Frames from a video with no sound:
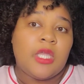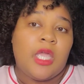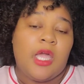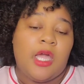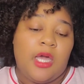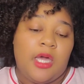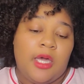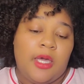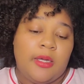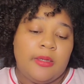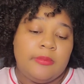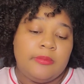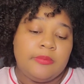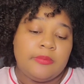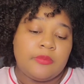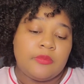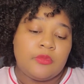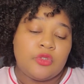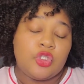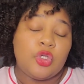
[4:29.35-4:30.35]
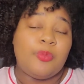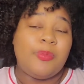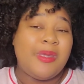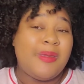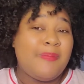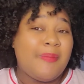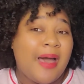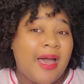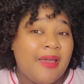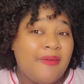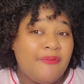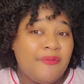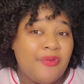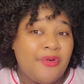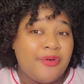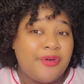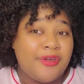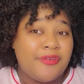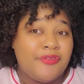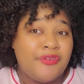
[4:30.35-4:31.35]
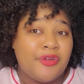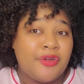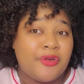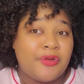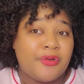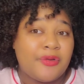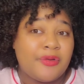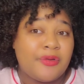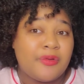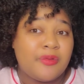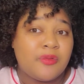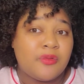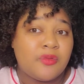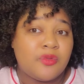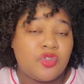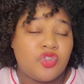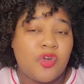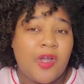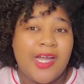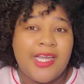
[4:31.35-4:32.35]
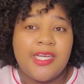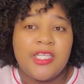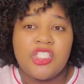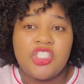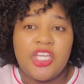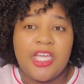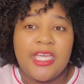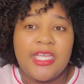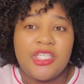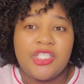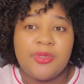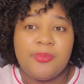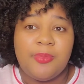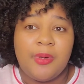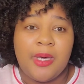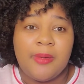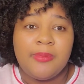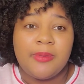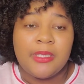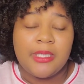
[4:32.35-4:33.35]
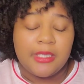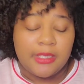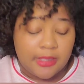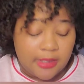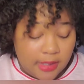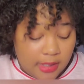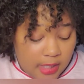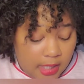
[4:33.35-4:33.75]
So be mindful if you're trying to change in public.